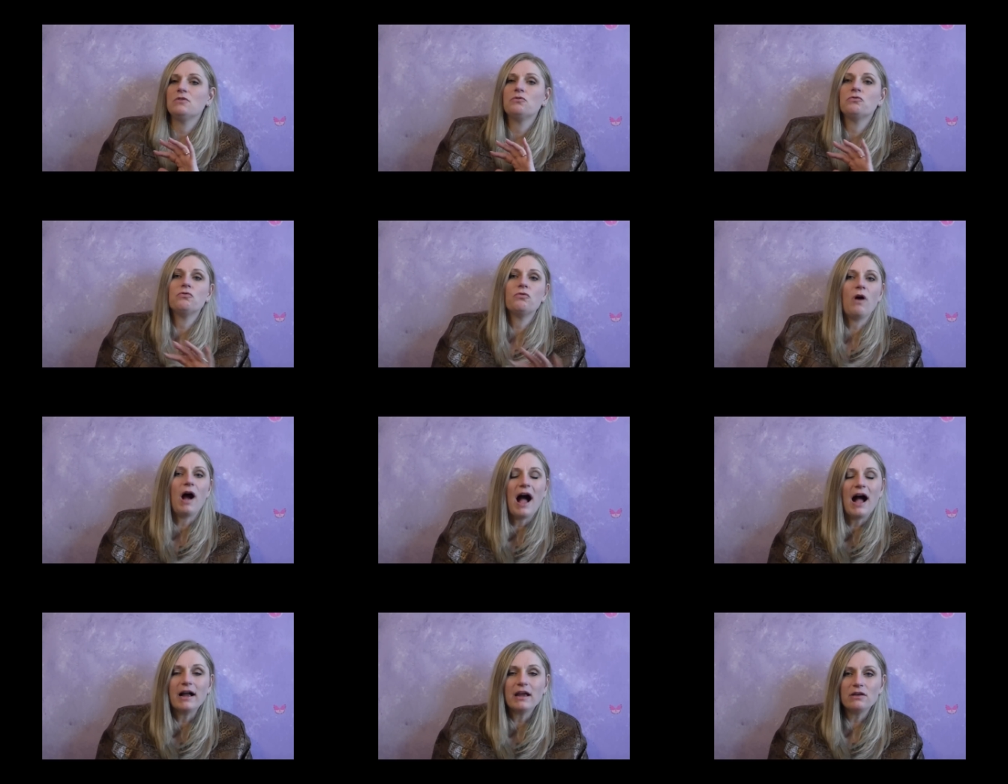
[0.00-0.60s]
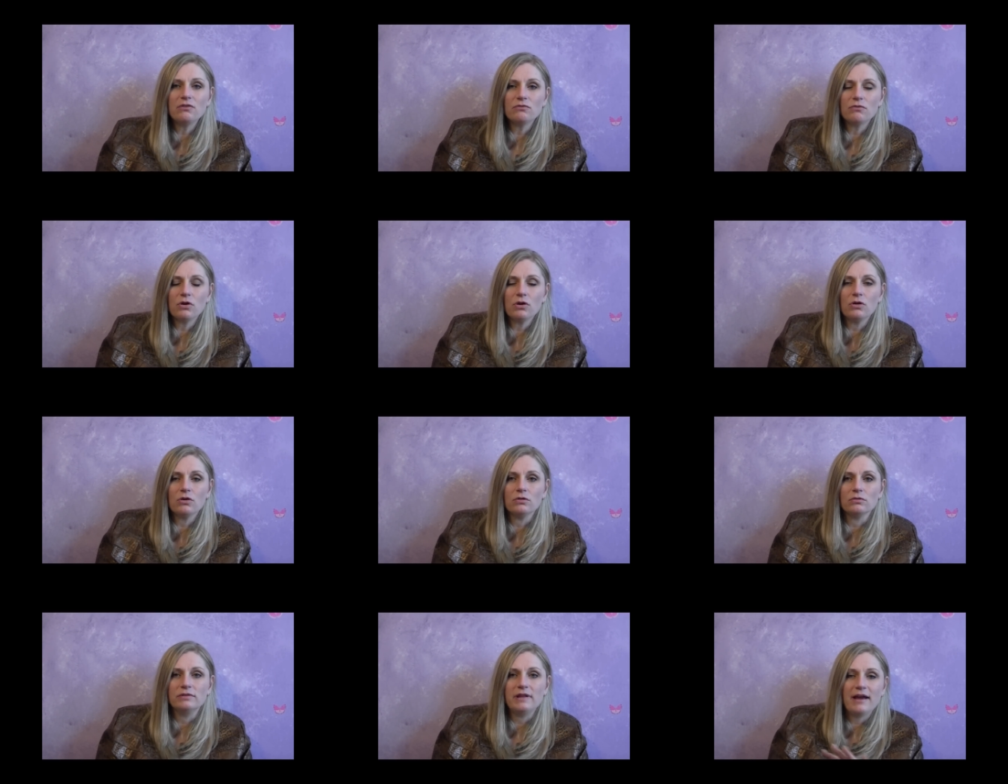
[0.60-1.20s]
rock and
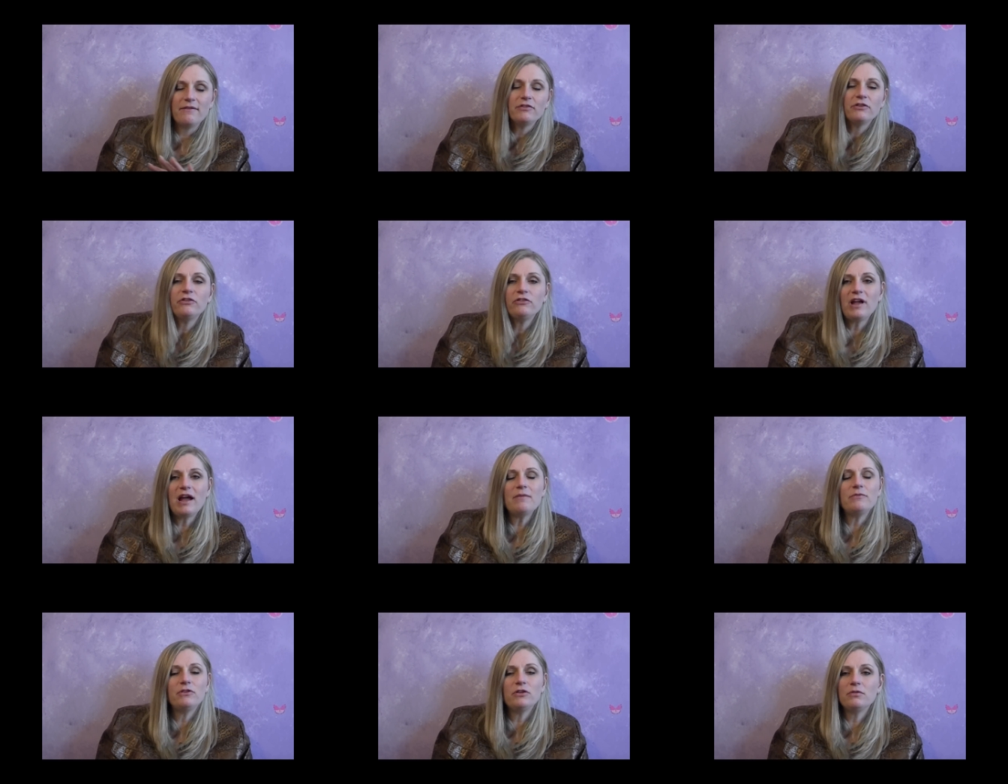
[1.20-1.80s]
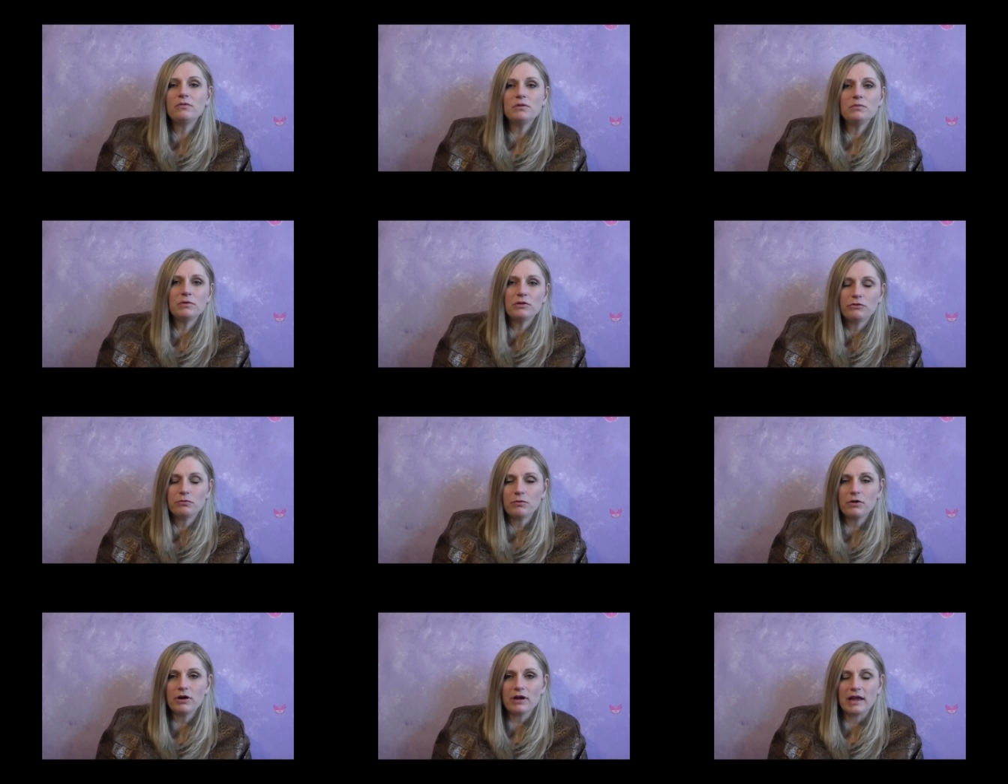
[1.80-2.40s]
roll. Never stop doing
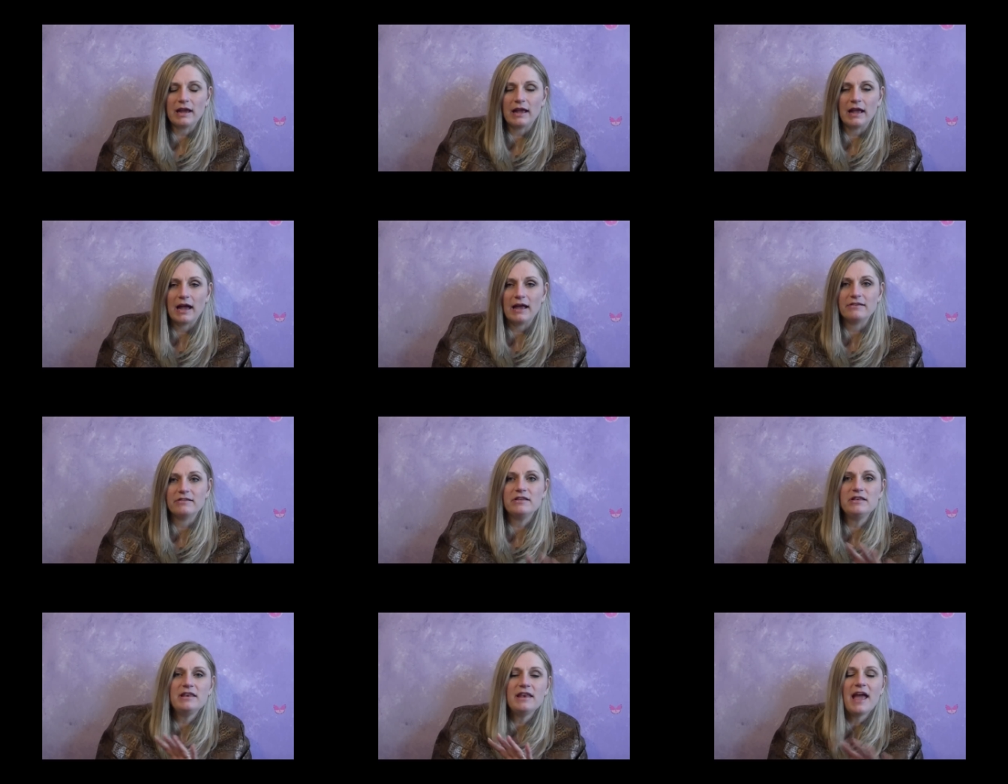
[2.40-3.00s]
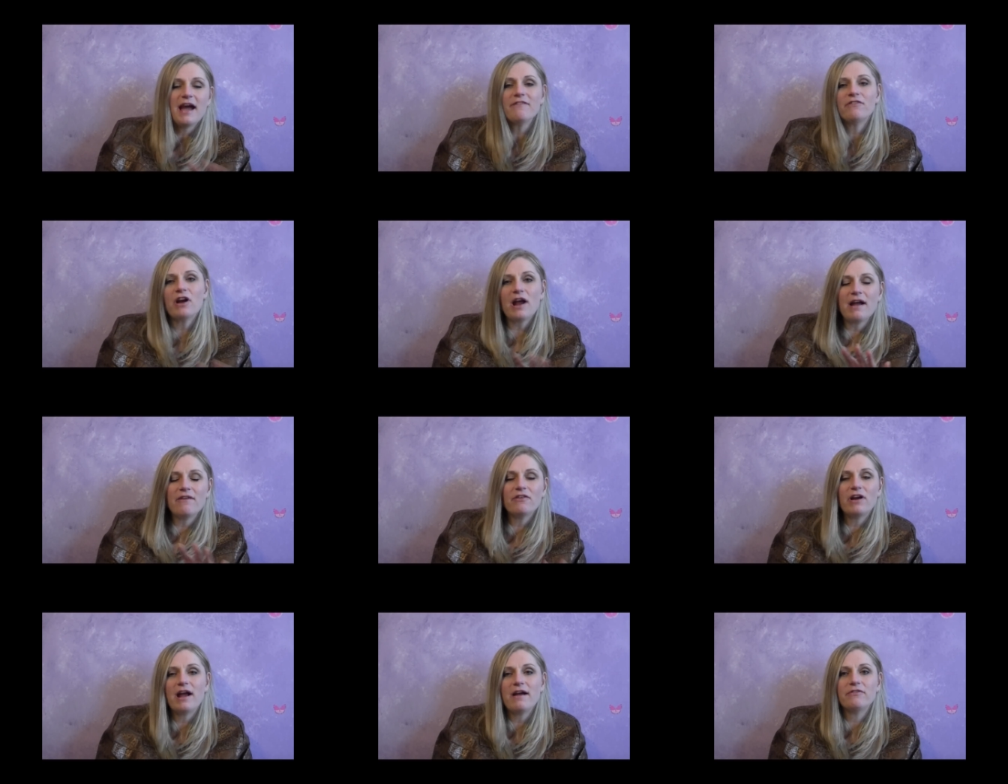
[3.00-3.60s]
what's working, guys. Never,
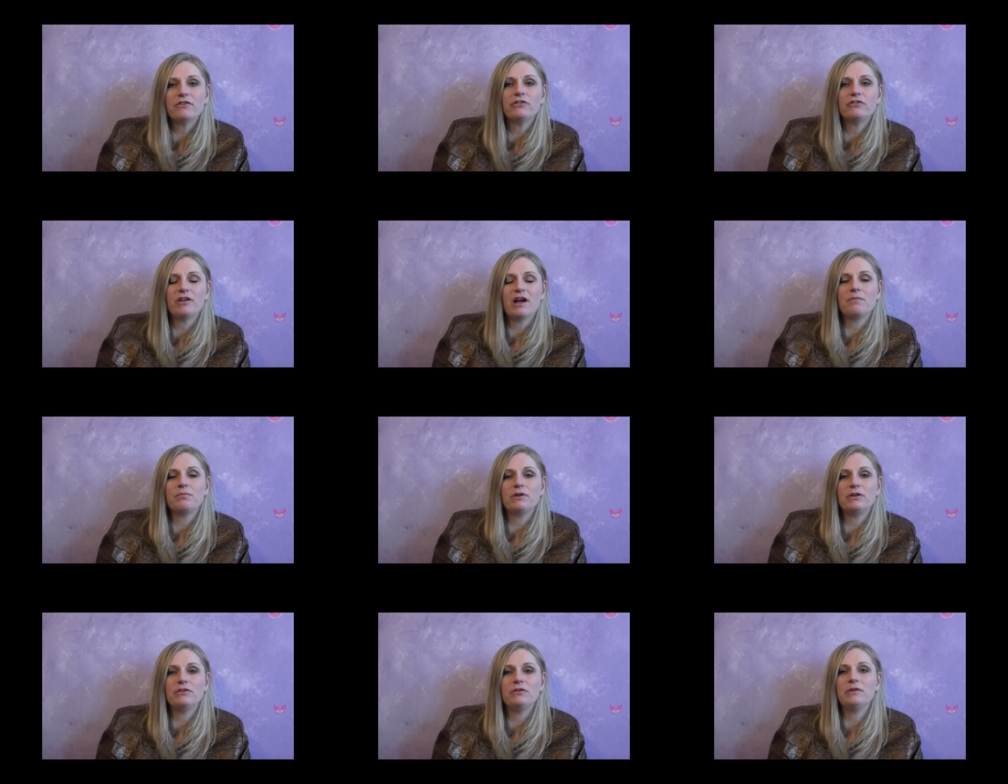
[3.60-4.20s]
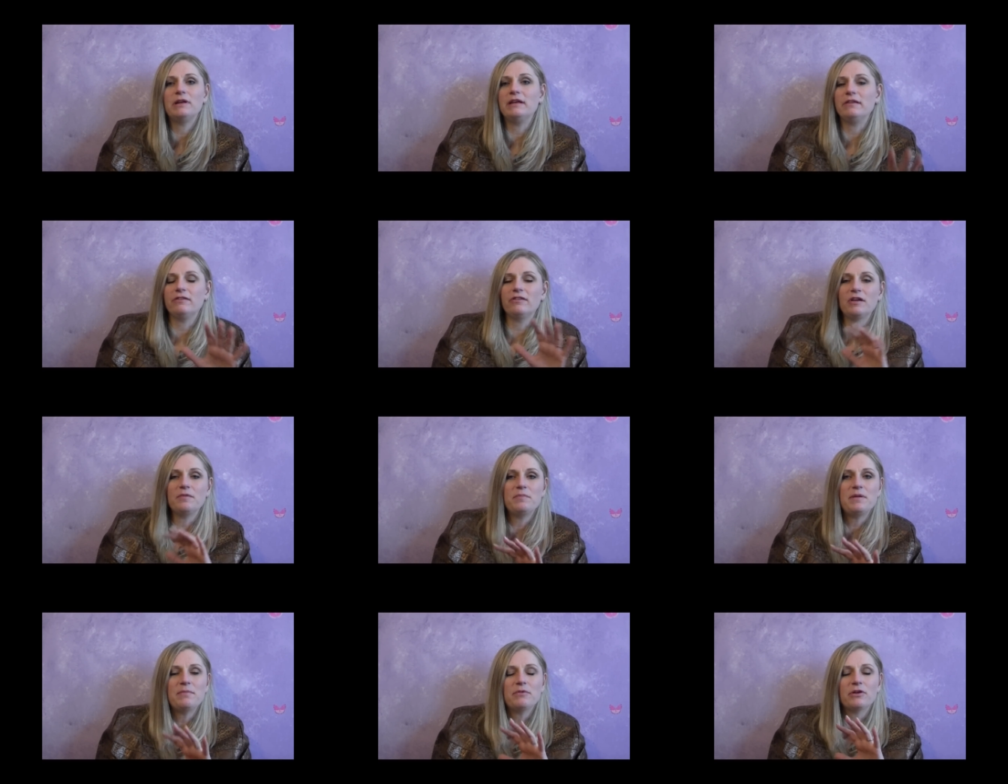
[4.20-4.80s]
ever, ever stop what doing. And
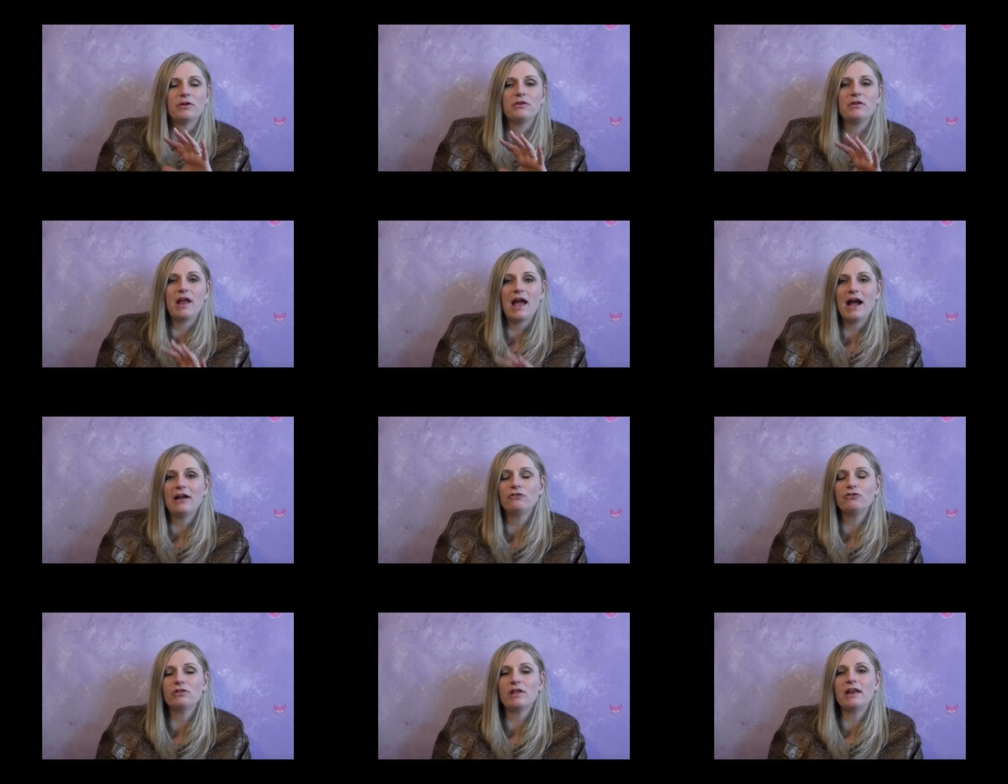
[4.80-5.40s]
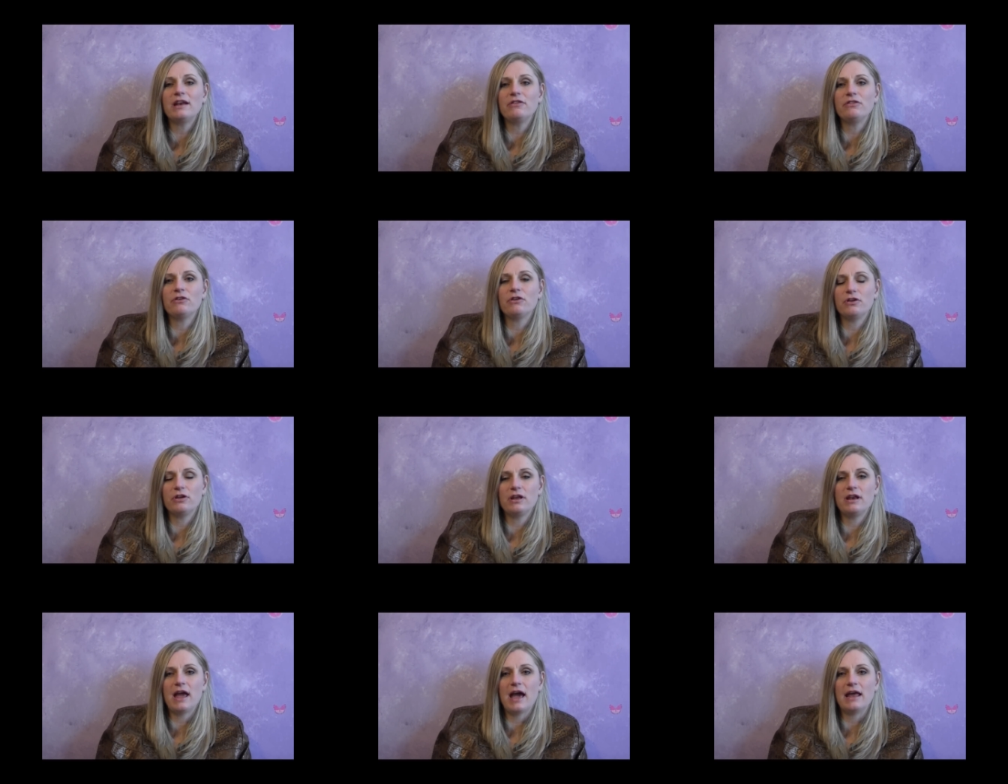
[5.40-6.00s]
some people are natural at it, they're
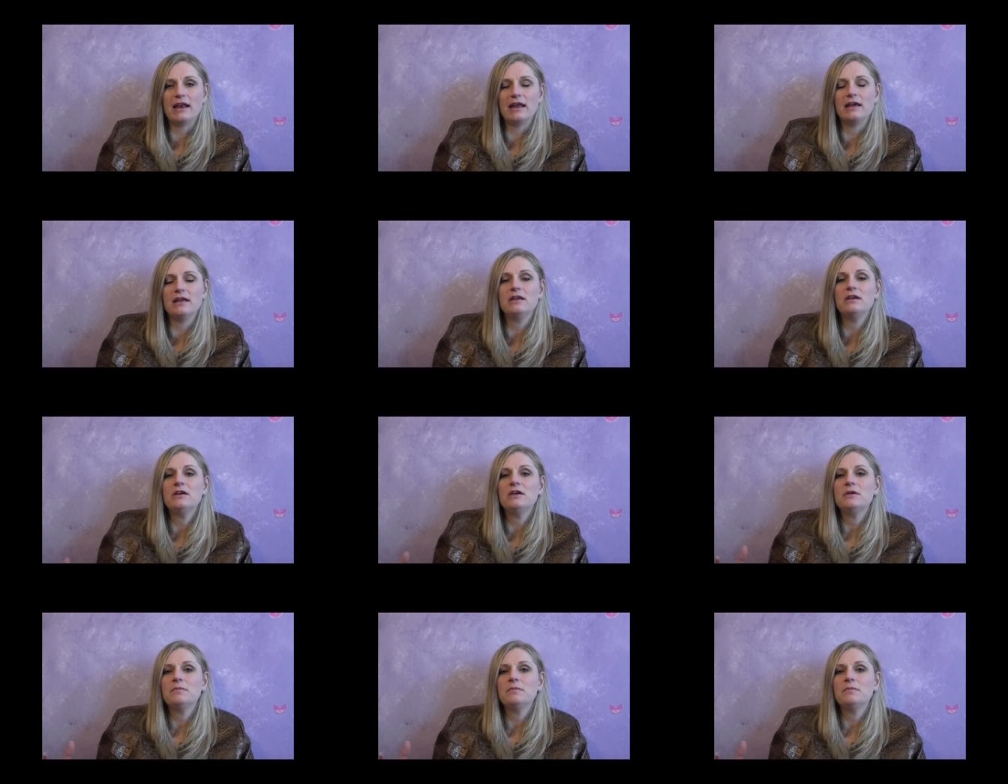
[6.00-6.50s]
good at it.